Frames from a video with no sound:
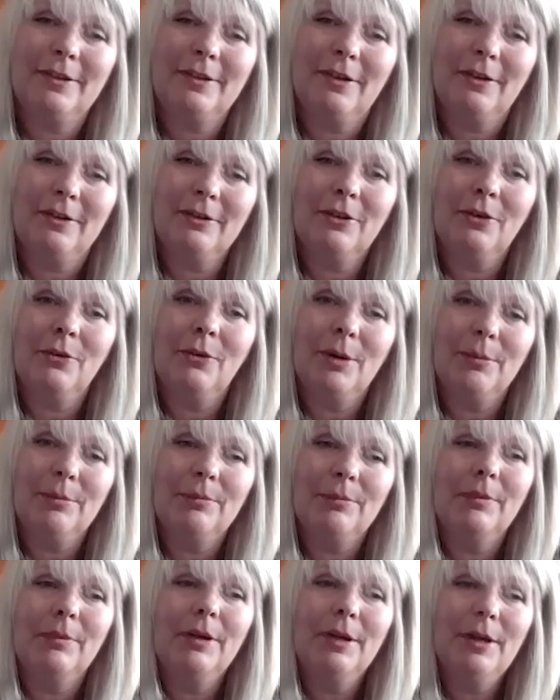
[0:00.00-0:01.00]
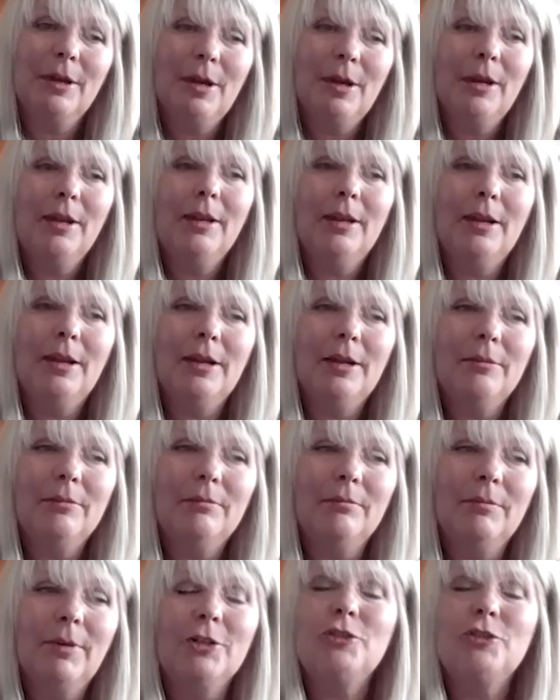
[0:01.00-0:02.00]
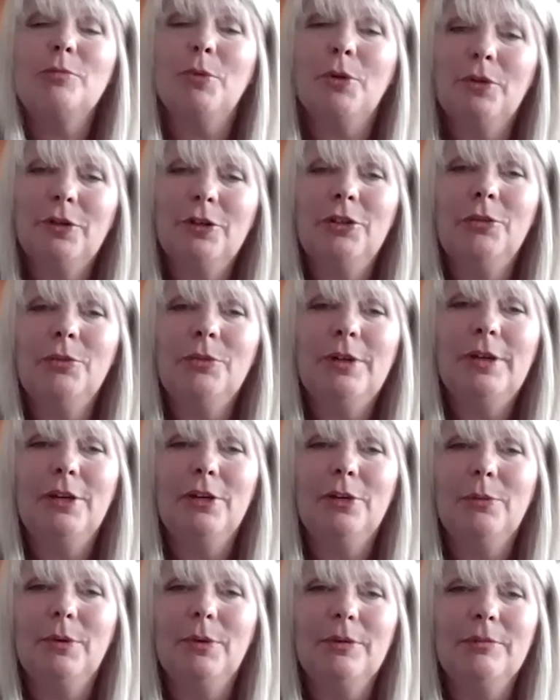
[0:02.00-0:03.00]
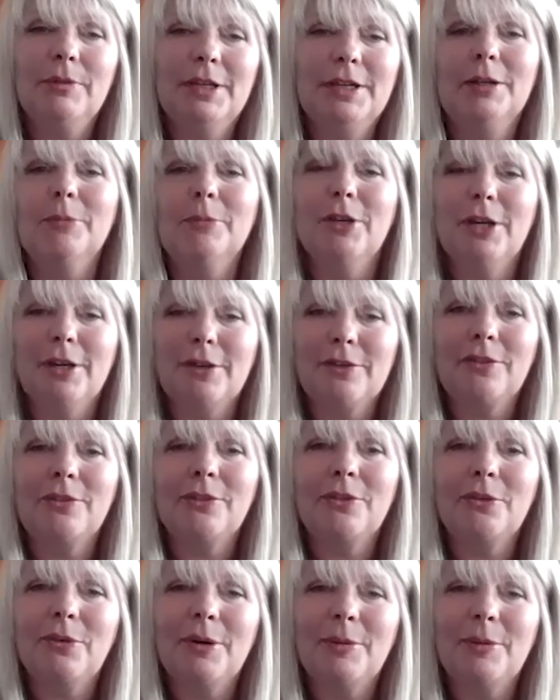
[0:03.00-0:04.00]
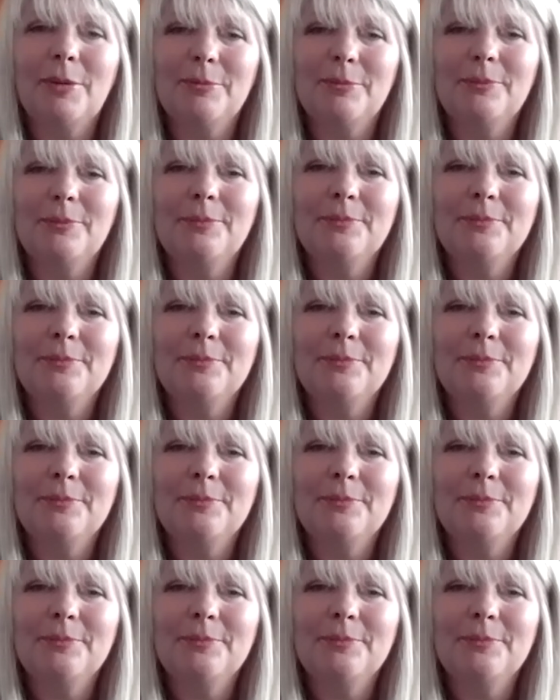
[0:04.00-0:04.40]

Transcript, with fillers: go up much more than you would hear when income taxes go up.